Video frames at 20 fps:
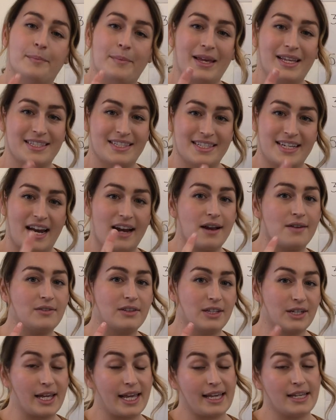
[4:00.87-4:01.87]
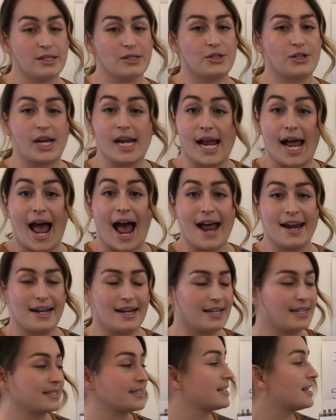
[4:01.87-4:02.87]
instead of looking straight
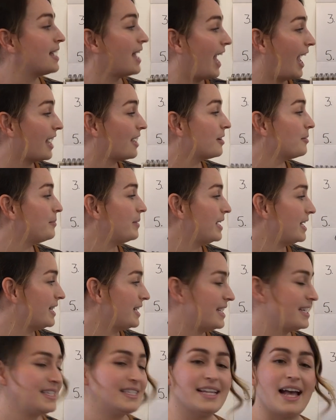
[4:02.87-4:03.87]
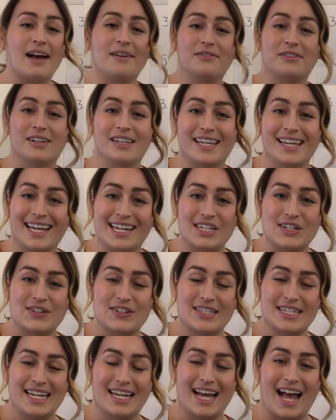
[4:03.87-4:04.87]
at us. And chameleons have really
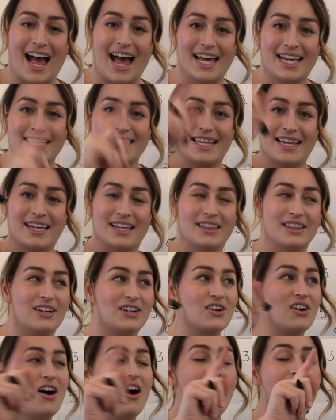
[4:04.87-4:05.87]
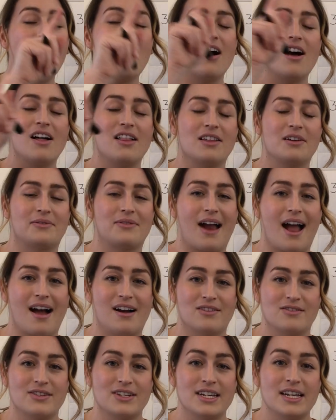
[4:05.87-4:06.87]
interesting eyes that can look all
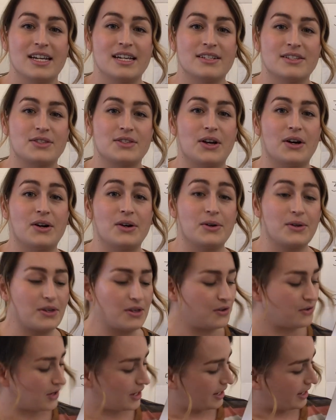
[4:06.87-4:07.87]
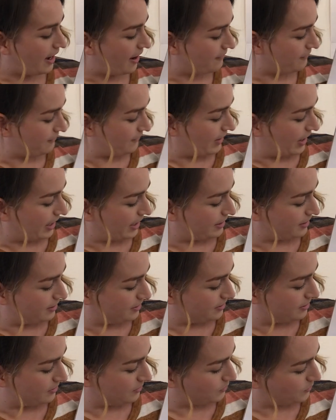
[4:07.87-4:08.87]
around, so you can have fun
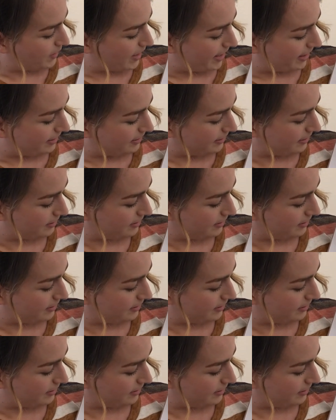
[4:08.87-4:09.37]
with